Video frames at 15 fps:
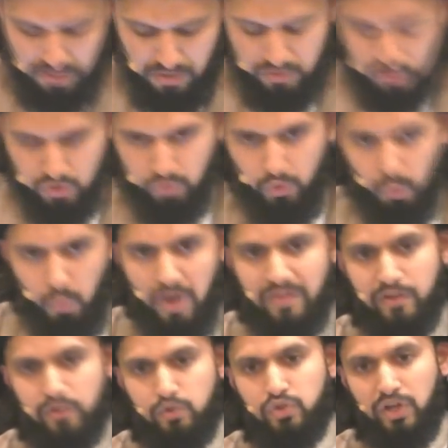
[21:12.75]
So the way
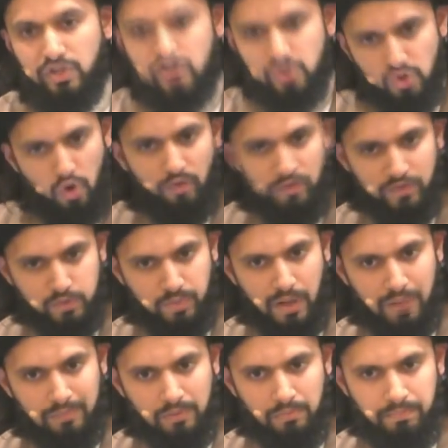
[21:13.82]
that you try to solve this
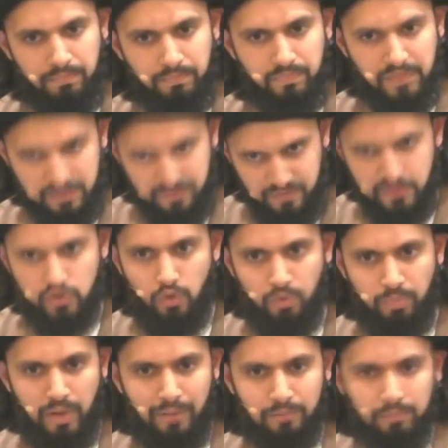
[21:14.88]
problem, this physical
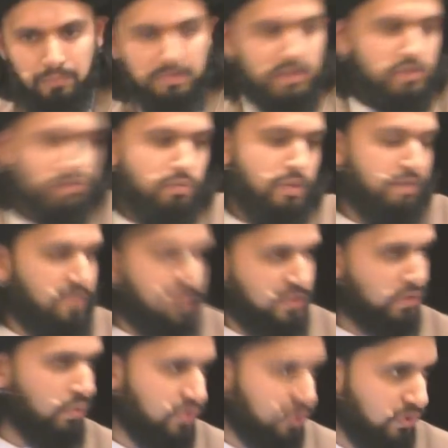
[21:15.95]
problem, is with a
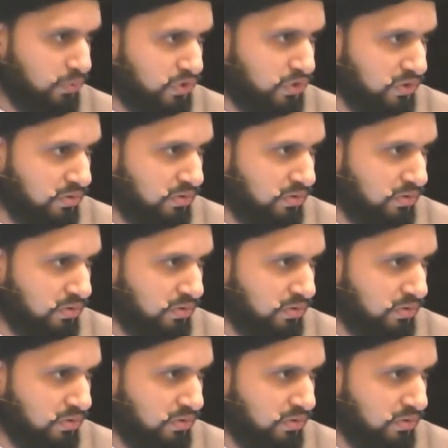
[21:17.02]
physical solution,